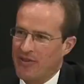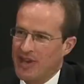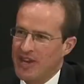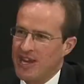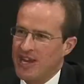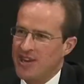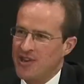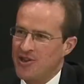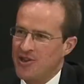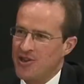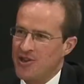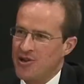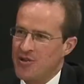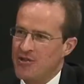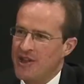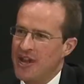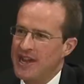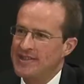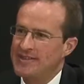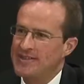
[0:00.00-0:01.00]
the EU,
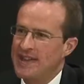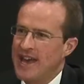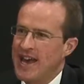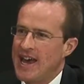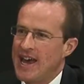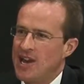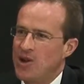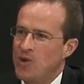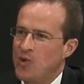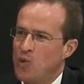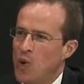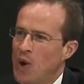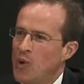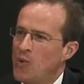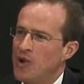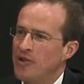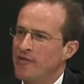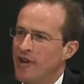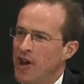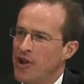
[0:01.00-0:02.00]
they say when
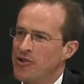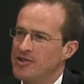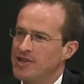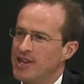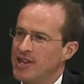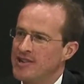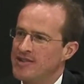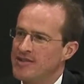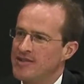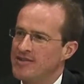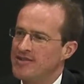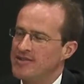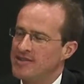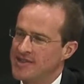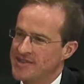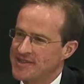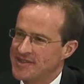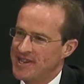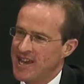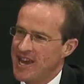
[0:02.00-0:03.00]
we voted to
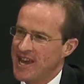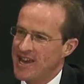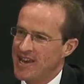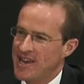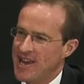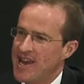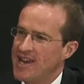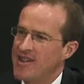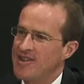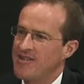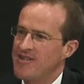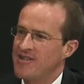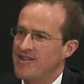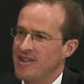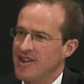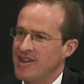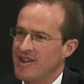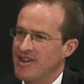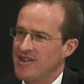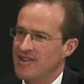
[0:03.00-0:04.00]
stay in
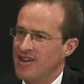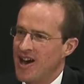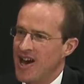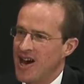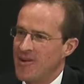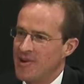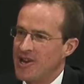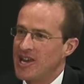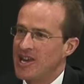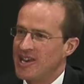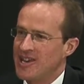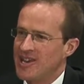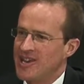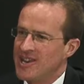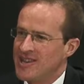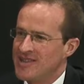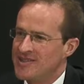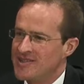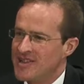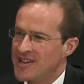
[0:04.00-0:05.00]
the
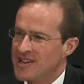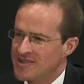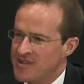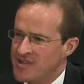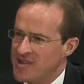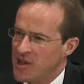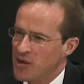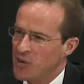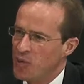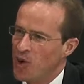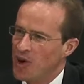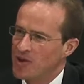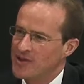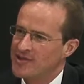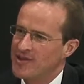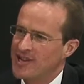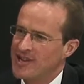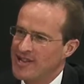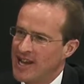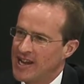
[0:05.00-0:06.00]
EEC, as it then
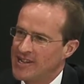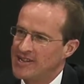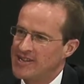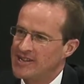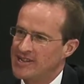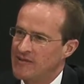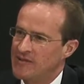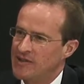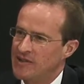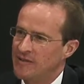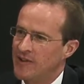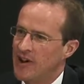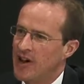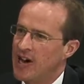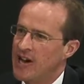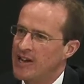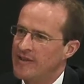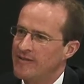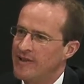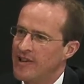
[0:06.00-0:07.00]
was, in
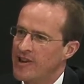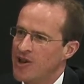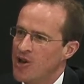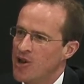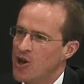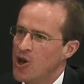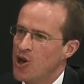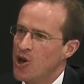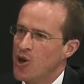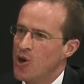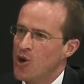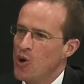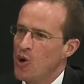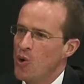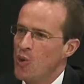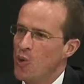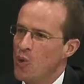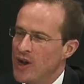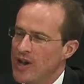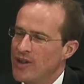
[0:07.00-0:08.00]
1975,
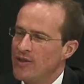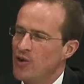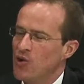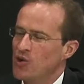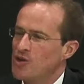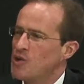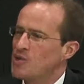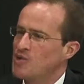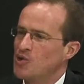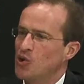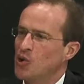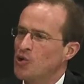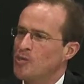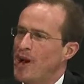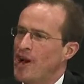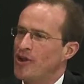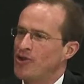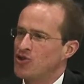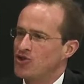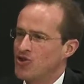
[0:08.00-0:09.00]
we thought it was all
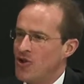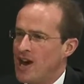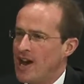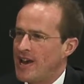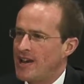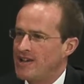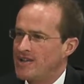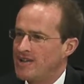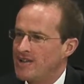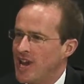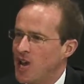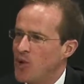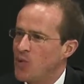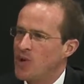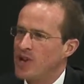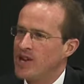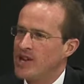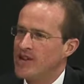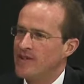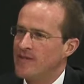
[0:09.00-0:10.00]
about trade.
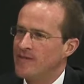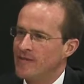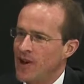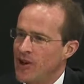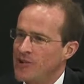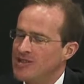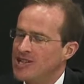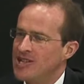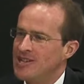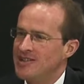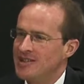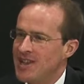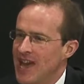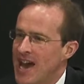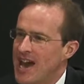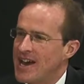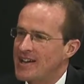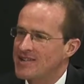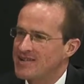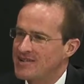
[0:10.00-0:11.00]
We voted
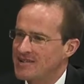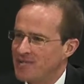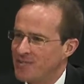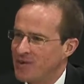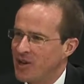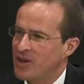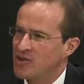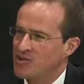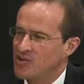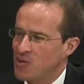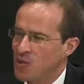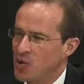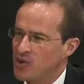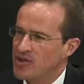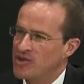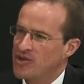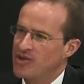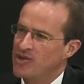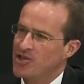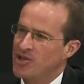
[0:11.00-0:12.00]
yes because we
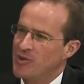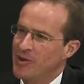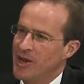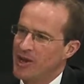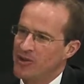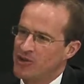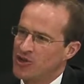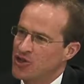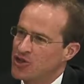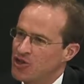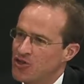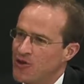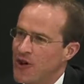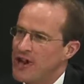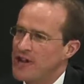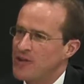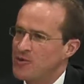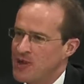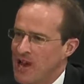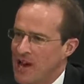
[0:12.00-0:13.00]
wanted to be able to
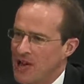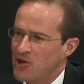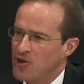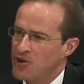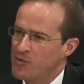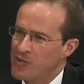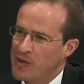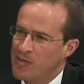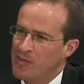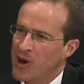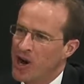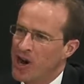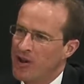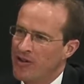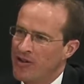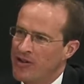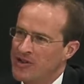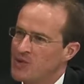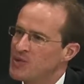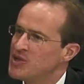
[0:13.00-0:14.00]
trade with our European
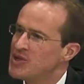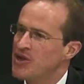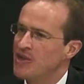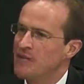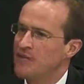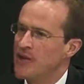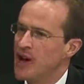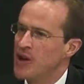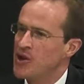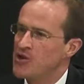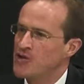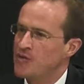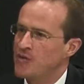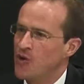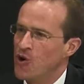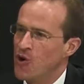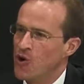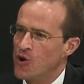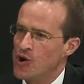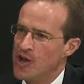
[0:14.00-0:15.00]
partners. We didn't vote
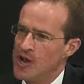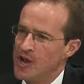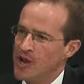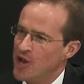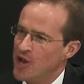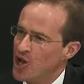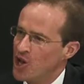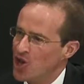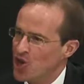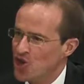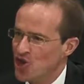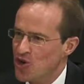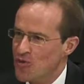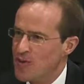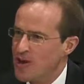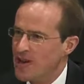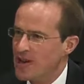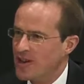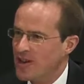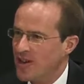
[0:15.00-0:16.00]
for
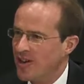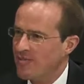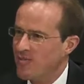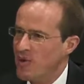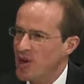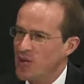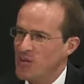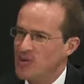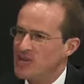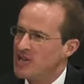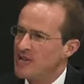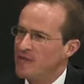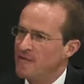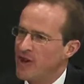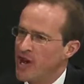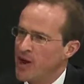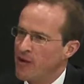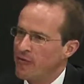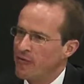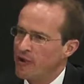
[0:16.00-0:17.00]
European government. We didn't
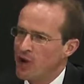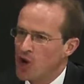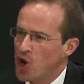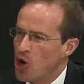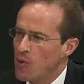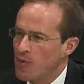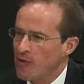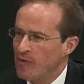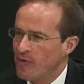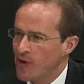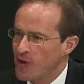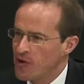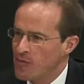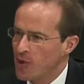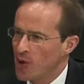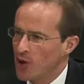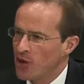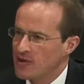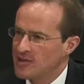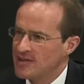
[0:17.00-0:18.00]
vote for a common foreign
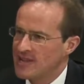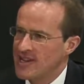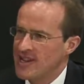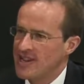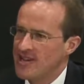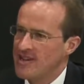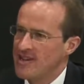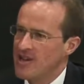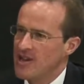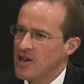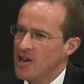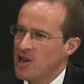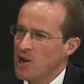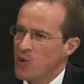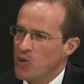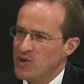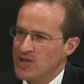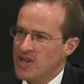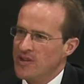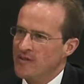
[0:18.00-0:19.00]
policy.
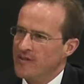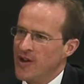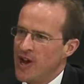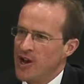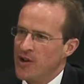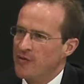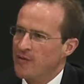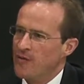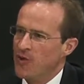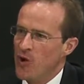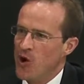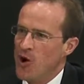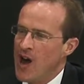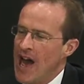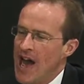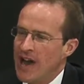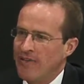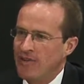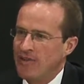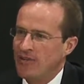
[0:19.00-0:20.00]
We didn't vote for
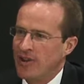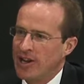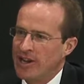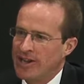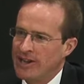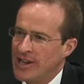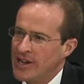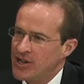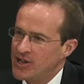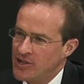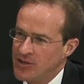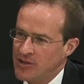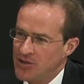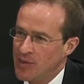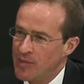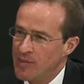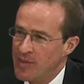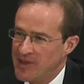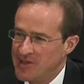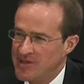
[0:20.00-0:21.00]
heavy regulations
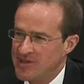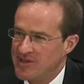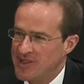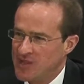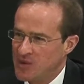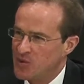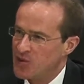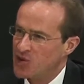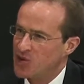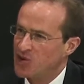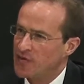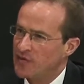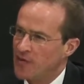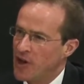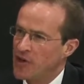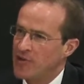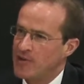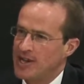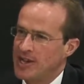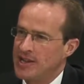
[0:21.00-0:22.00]
on businesses. We just
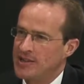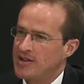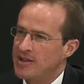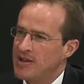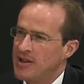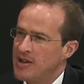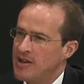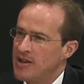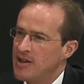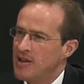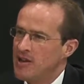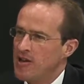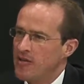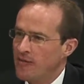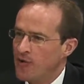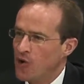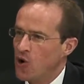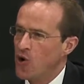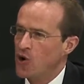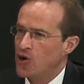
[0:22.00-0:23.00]
voted
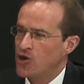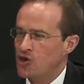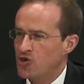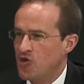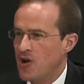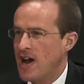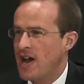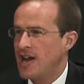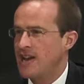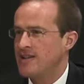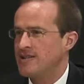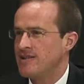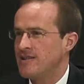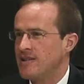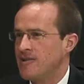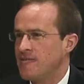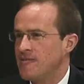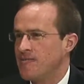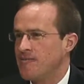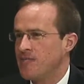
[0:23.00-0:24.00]
for trade.
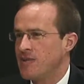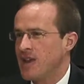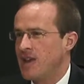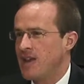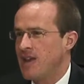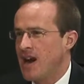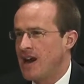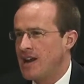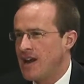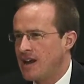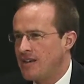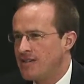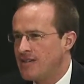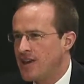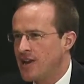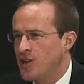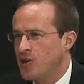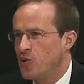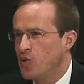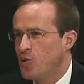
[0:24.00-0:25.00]
And I
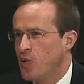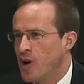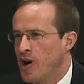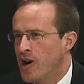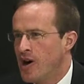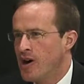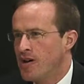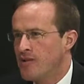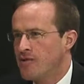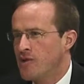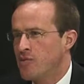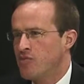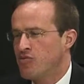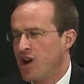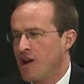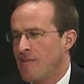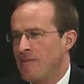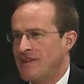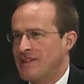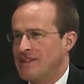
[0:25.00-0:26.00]
think were the
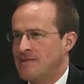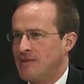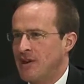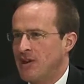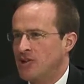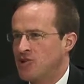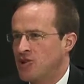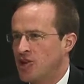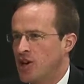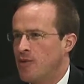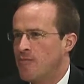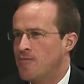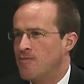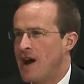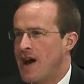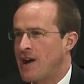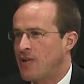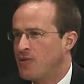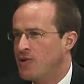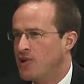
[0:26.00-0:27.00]
Prime Minister to be able to come
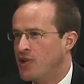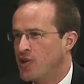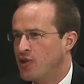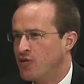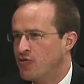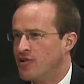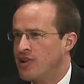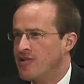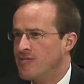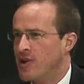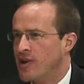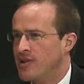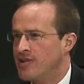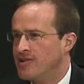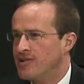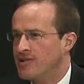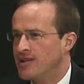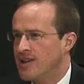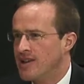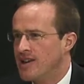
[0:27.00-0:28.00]
back with an
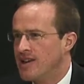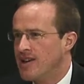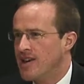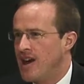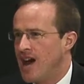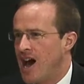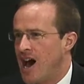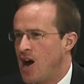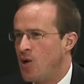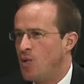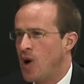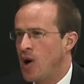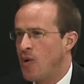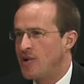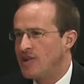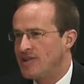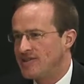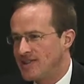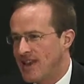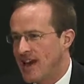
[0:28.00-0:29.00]
agreement where
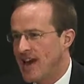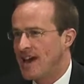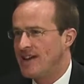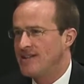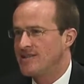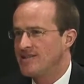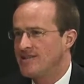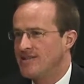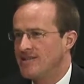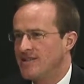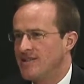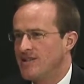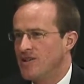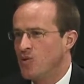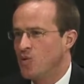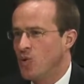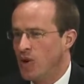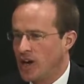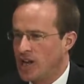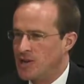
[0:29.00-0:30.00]
we said
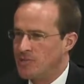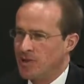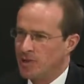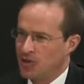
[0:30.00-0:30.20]
we're going to be